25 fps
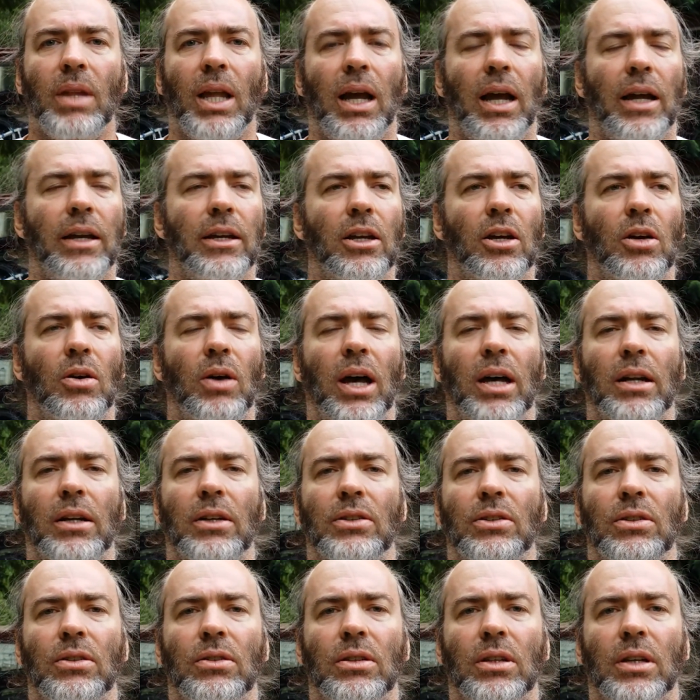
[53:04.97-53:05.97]
I know how to
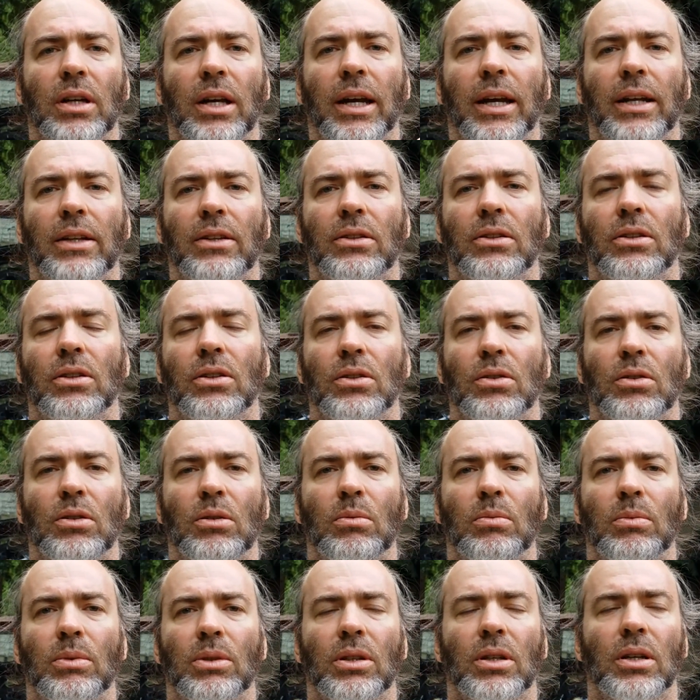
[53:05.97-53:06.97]
do the head tube
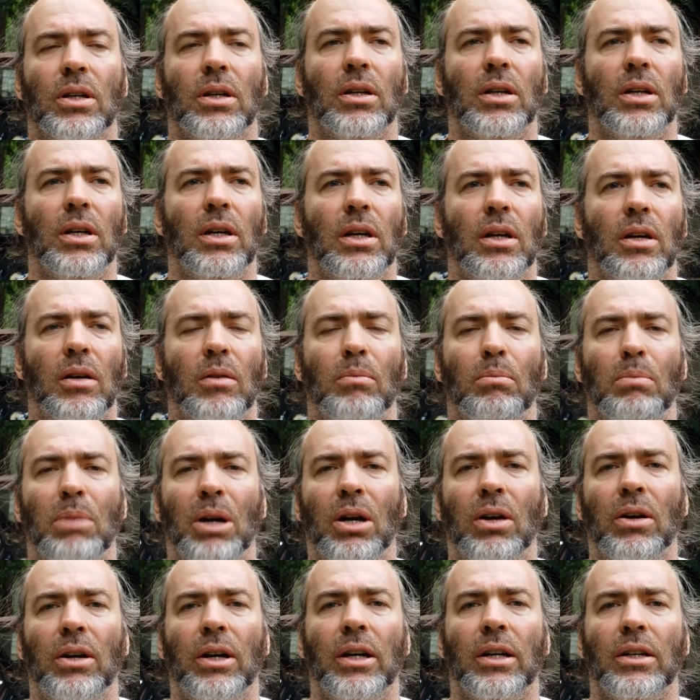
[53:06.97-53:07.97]
and the
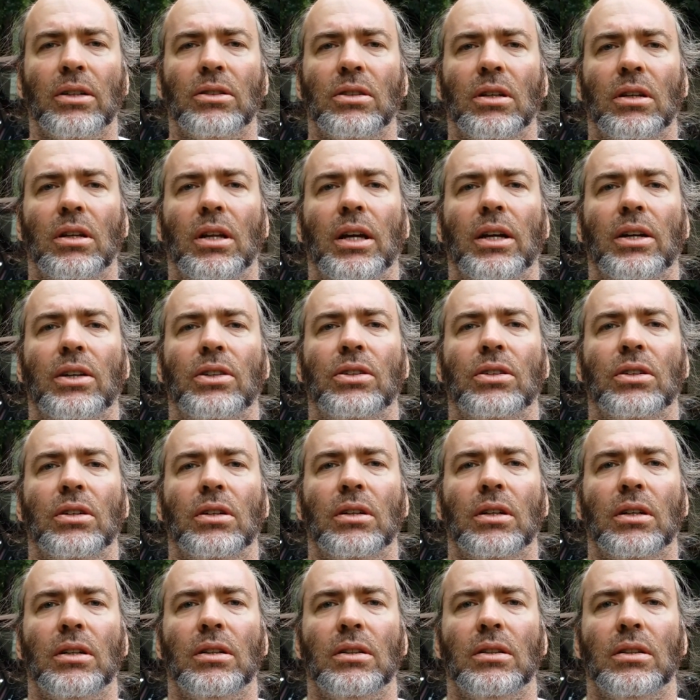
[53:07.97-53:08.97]
bearing selection
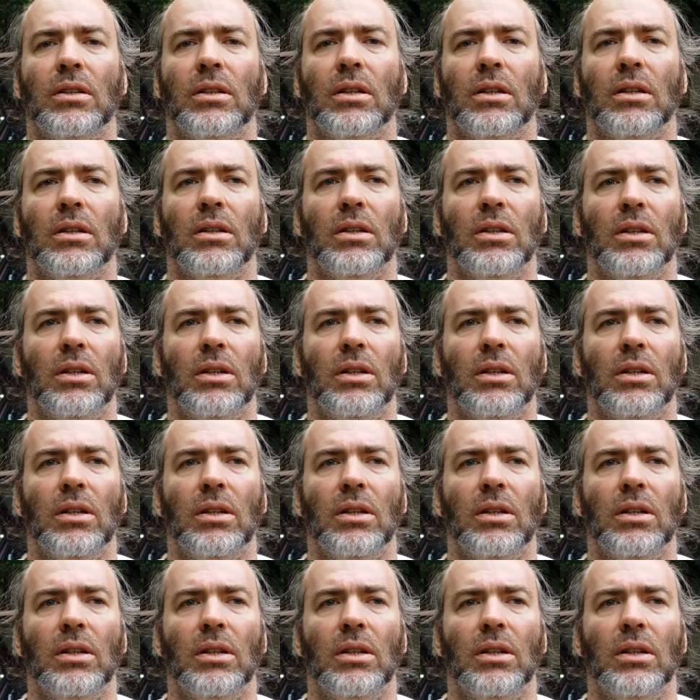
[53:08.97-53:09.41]
and the